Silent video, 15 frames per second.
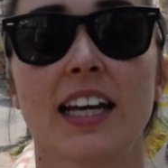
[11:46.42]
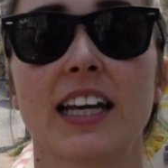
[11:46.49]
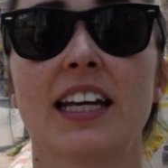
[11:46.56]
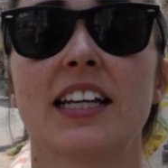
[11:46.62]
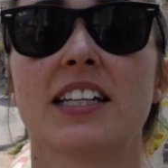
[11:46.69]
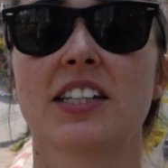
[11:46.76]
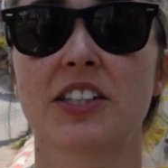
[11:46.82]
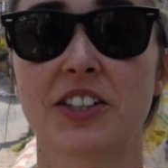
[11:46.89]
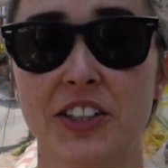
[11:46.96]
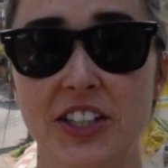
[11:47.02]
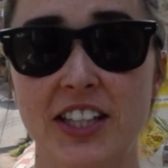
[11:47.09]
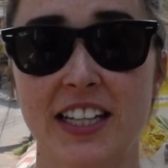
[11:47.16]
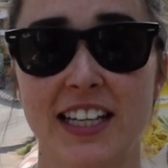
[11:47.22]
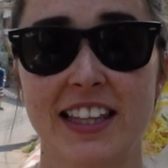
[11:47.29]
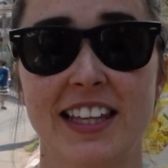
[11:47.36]
it is a good
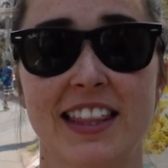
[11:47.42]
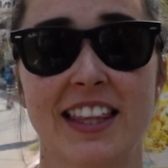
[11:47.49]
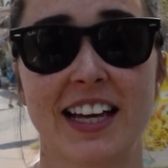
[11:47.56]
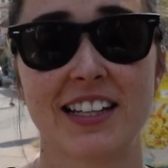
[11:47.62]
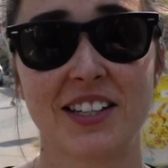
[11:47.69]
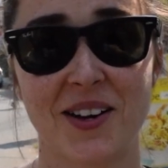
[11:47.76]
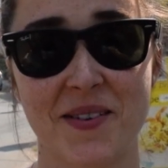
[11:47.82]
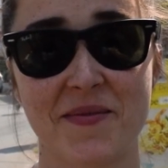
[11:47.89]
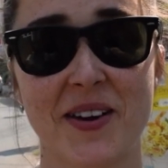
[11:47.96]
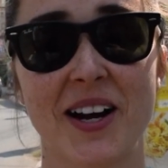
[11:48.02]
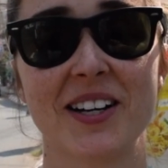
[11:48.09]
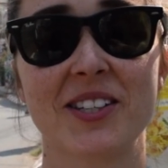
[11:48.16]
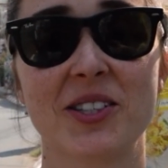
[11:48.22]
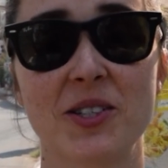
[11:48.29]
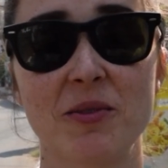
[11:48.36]
thing that that Tom
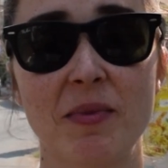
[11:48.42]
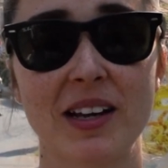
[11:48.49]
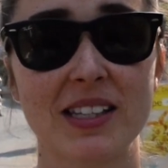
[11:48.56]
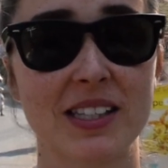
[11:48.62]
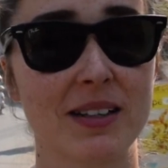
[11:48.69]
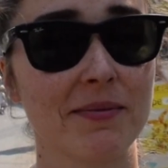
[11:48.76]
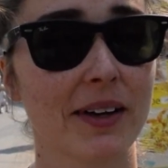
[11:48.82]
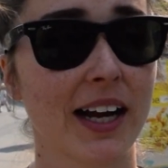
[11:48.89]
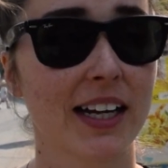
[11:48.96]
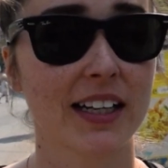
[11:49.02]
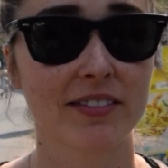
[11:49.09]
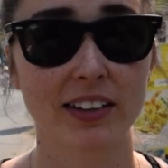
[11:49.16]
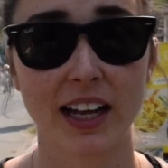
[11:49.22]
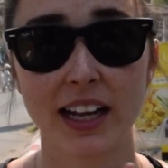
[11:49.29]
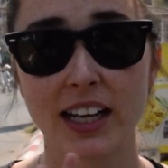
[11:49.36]
Kha soup has some kind
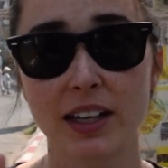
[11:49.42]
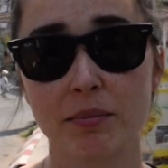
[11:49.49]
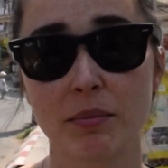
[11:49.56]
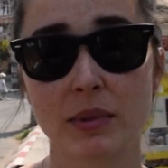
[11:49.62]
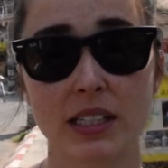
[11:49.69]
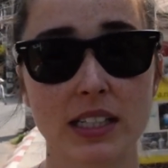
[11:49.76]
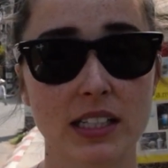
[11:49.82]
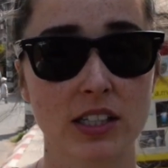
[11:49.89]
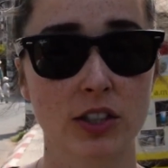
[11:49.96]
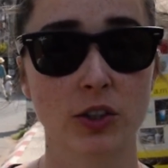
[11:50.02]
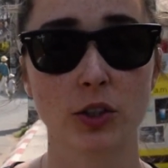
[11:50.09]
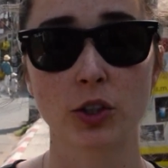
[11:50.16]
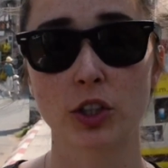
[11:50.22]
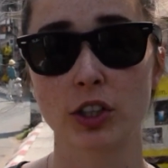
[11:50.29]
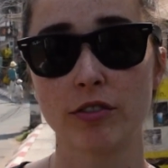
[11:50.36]
of like
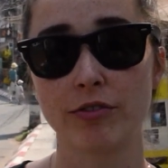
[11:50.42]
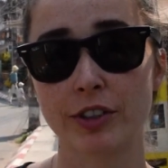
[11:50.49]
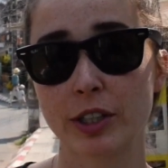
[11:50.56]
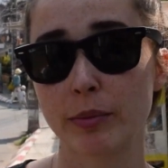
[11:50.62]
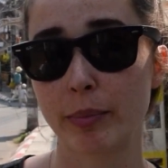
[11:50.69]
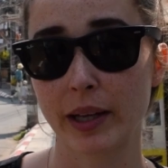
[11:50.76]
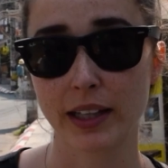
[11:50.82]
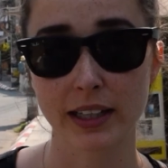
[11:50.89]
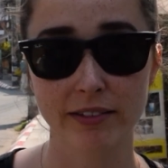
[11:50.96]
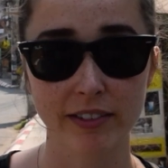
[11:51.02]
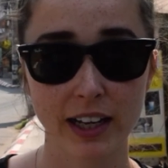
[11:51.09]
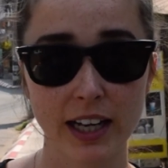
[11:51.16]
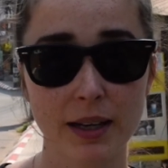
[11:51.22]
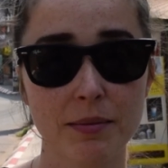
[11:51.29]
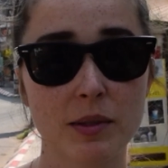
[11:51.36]
medicinal, good for your belly
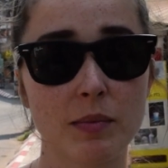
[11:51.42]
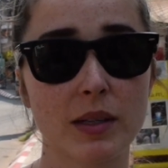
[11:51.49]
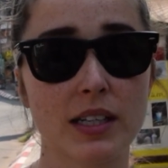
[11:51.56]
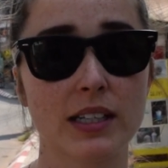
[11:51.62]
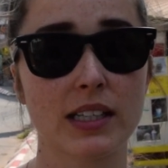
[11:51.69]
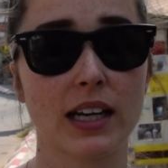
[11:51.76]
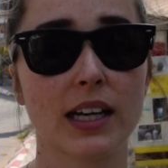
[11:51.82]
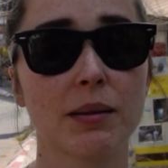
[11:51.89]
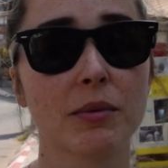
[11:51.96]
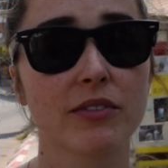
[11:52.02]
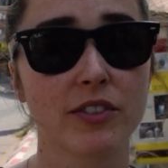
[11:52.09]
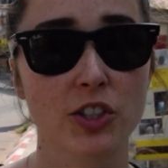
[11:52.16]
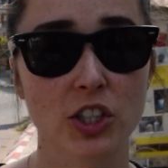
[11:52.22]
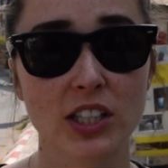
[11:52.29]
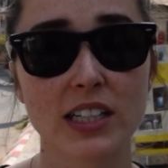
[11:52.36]
vibes, because I am
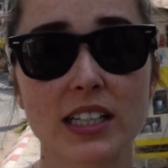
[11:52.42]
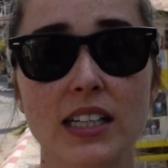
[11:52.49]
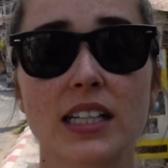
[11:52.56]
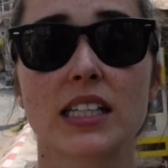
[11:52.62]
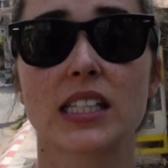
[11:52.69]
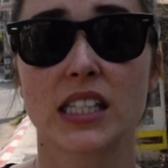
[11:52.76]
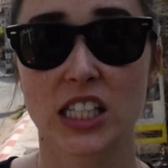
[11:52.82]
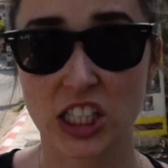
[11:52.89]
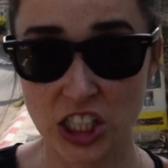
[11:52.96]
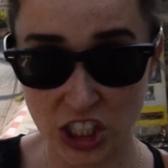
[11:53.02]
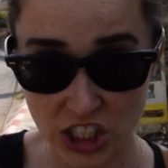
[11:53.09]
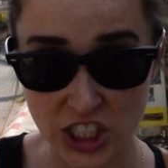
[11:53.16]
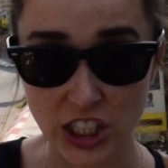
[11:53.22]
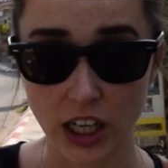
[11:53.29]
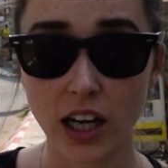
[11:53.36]
officially
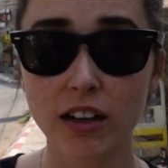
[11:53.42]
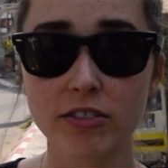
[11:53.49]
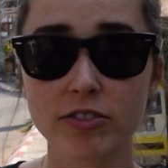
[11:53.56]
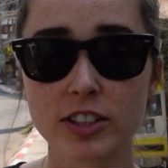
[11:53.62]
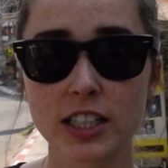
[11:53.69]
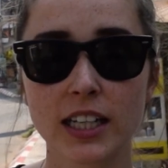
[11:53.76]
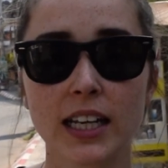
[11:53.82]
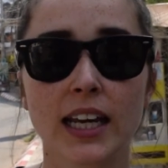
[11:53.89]
stuffed.